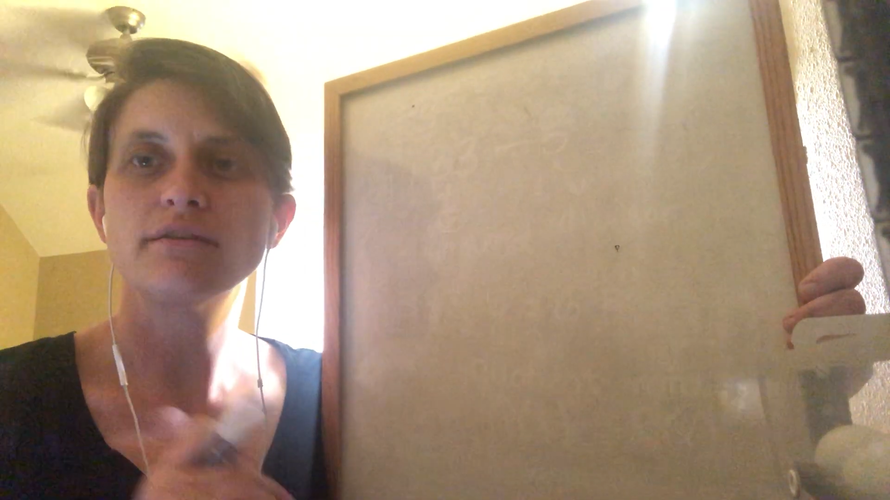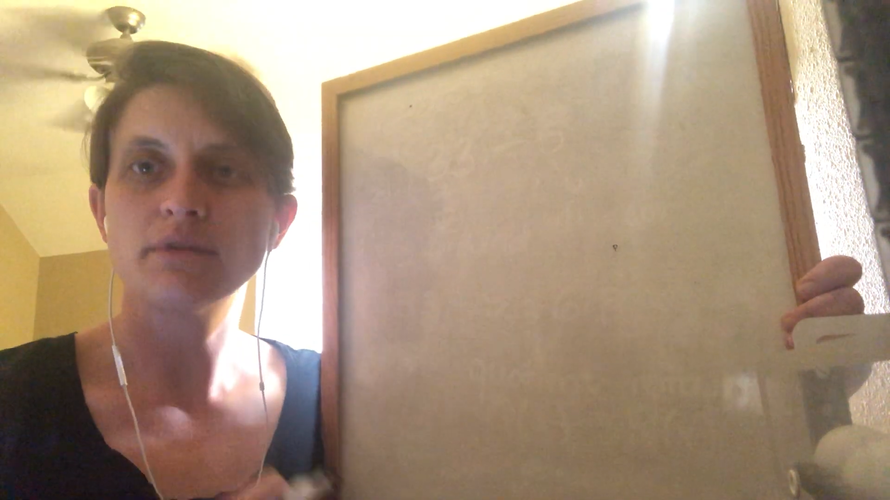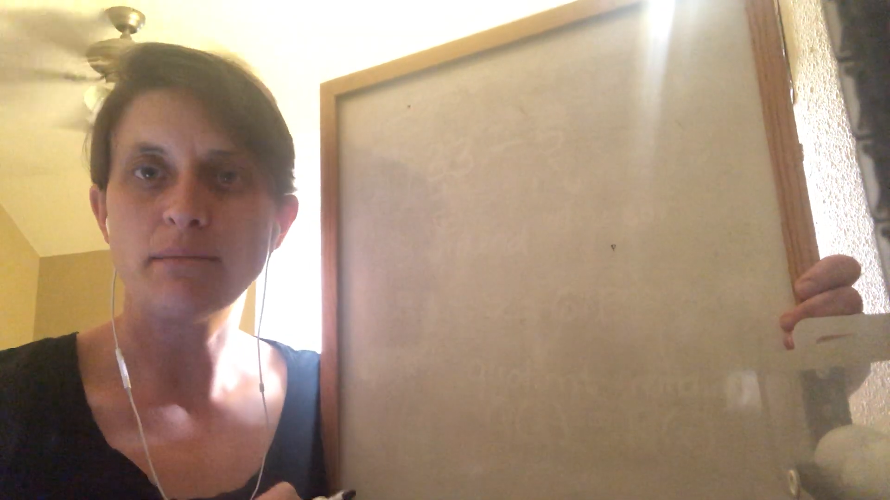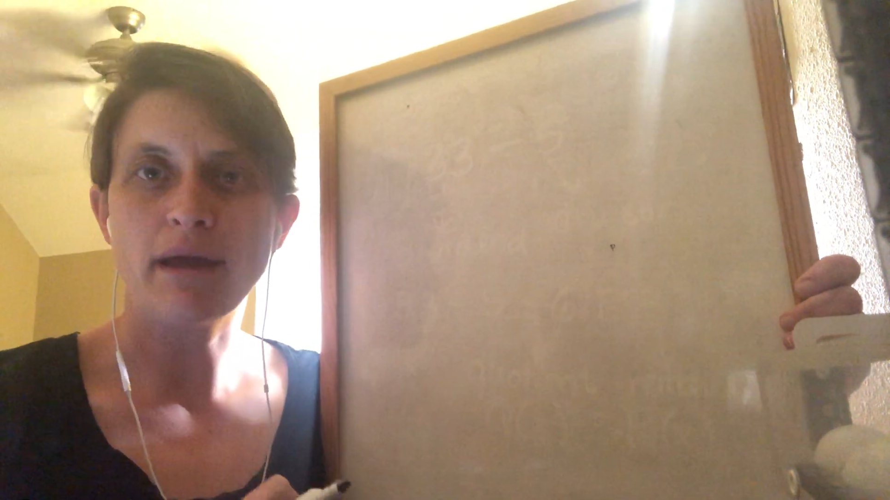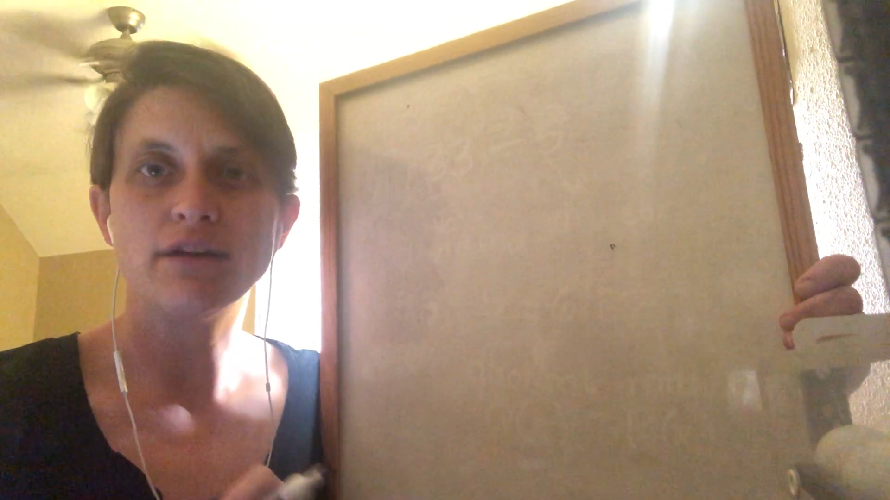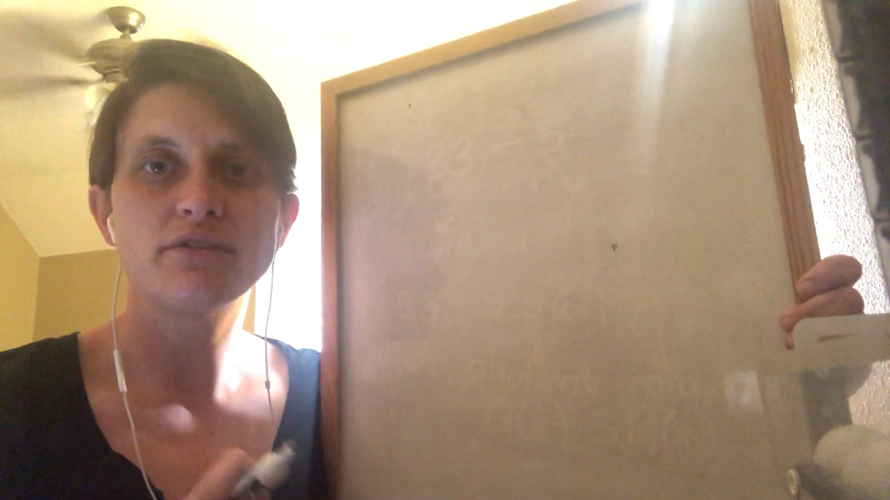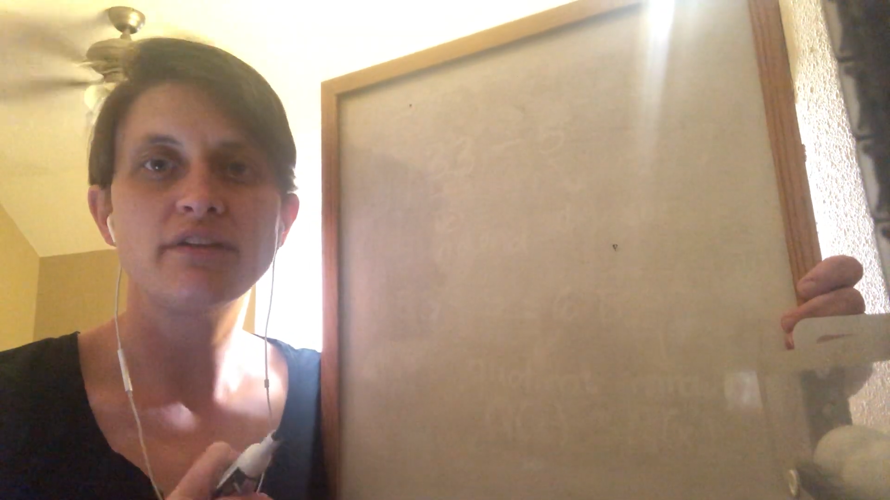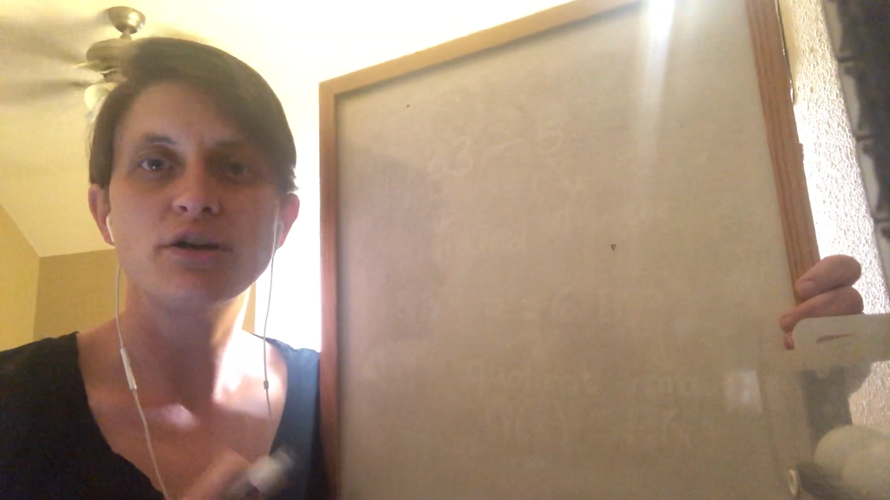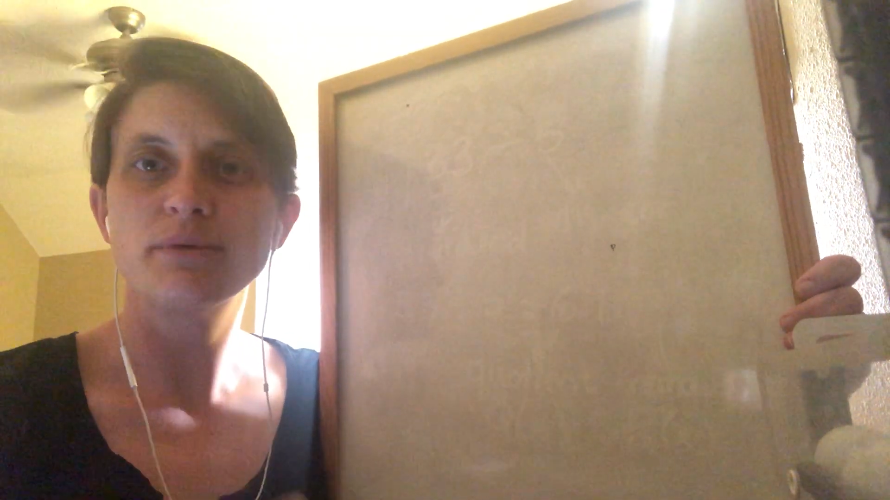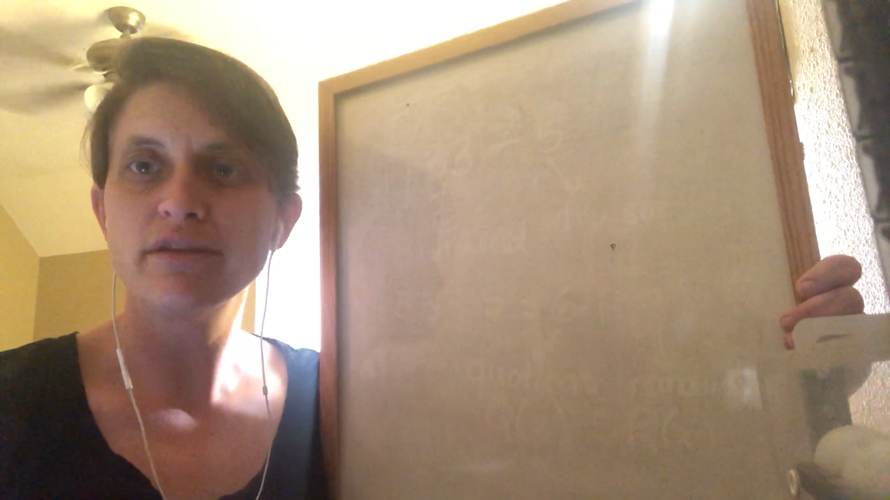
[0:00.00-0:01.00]
the Remainder
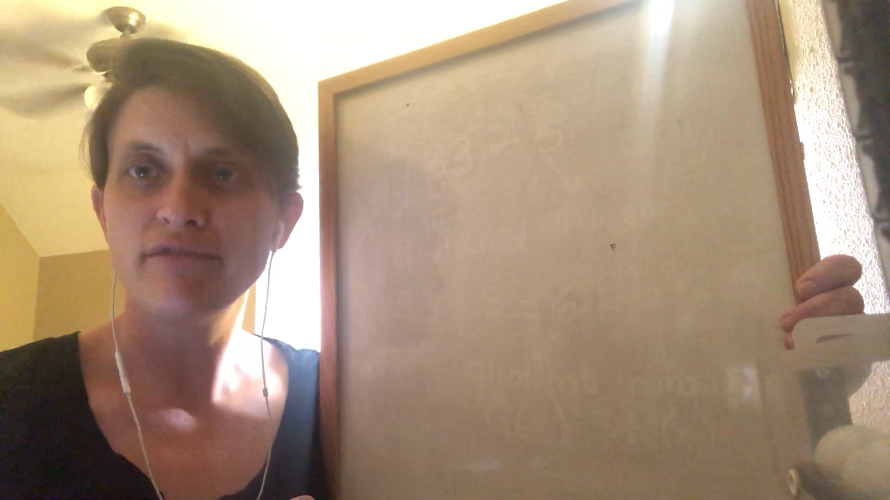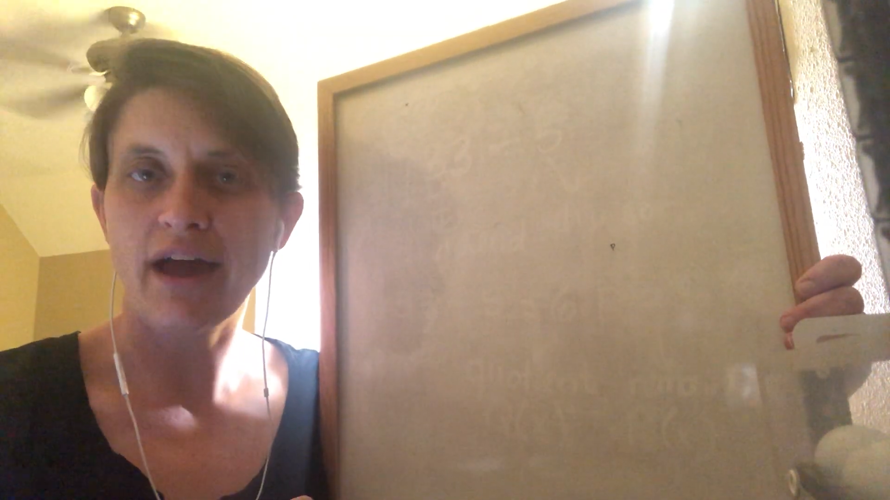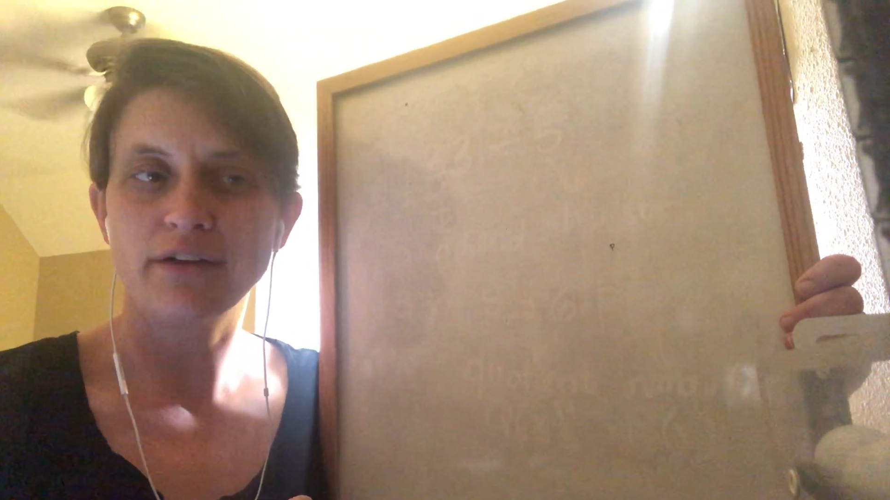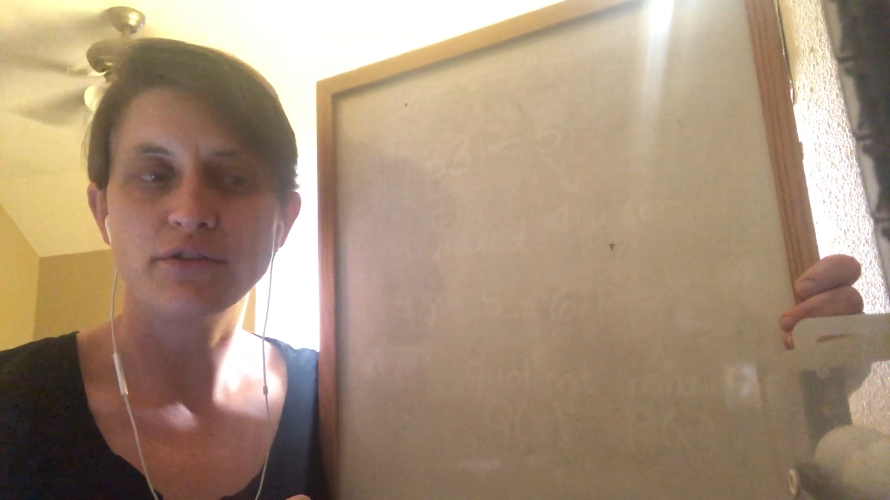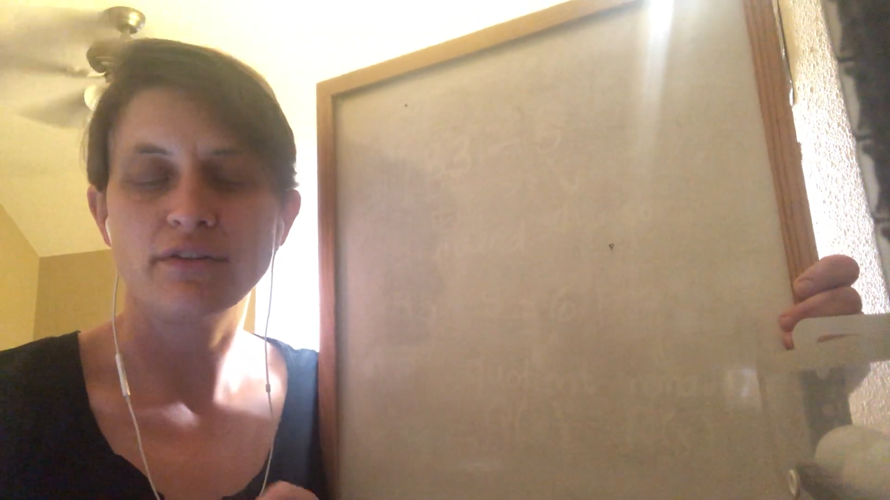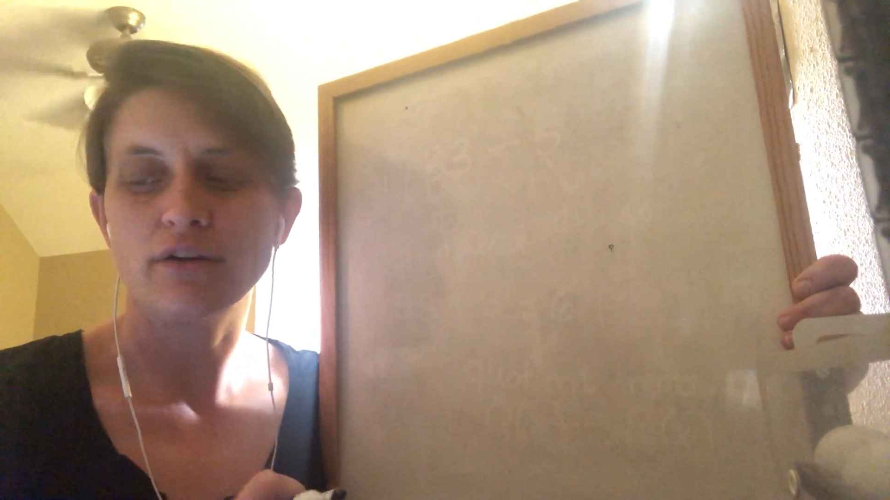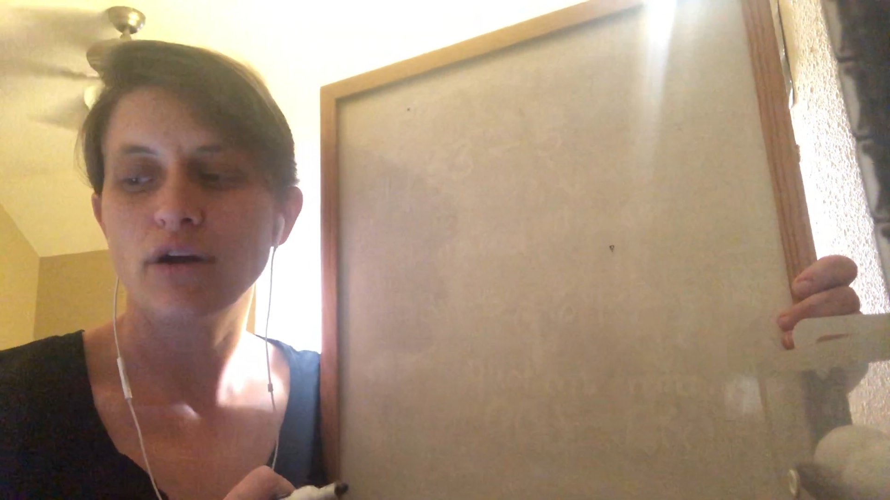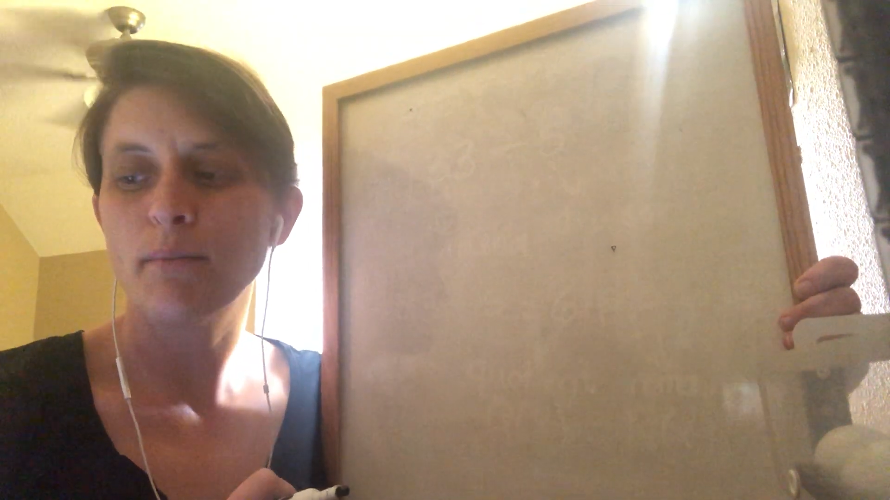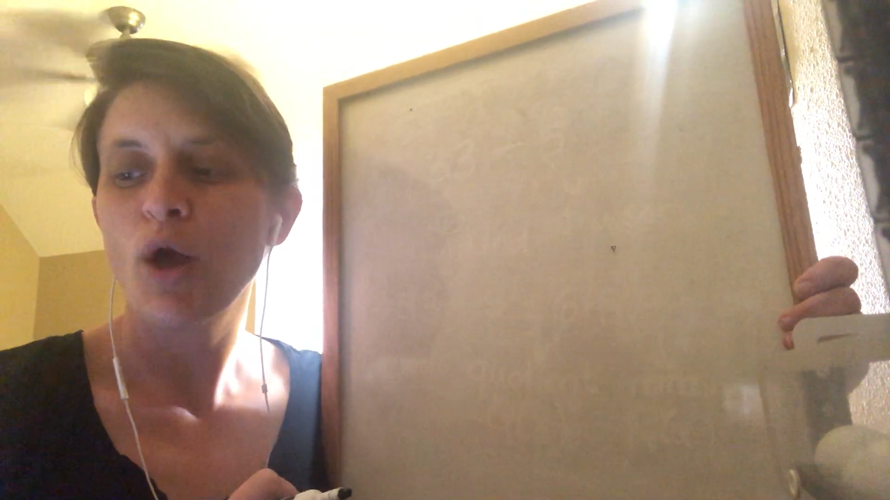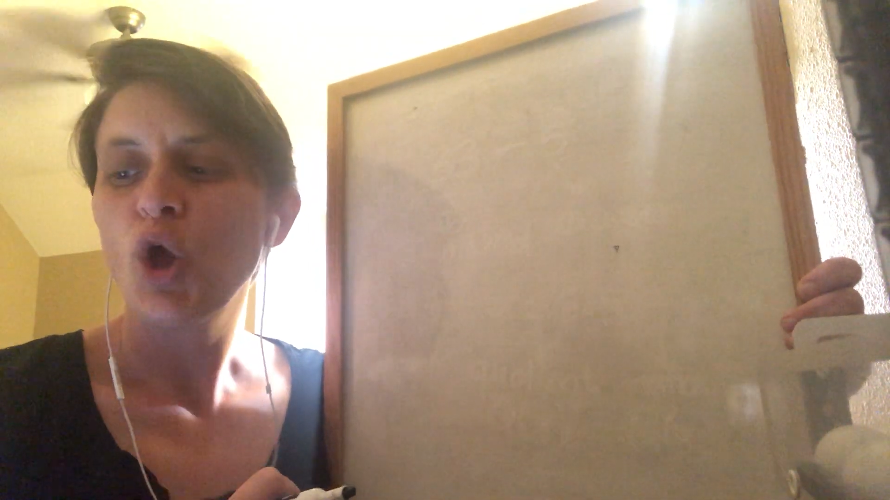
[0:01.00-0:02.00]
Theorem, and the Factor
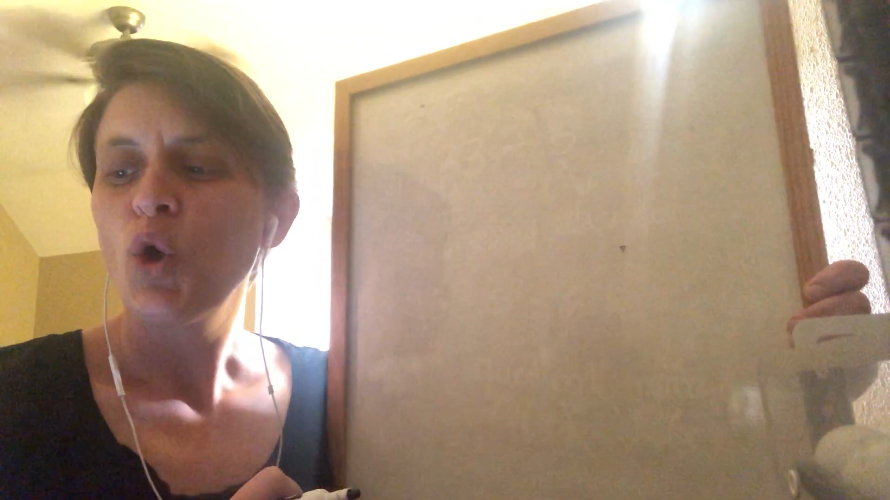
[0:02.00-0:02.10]
Theorem.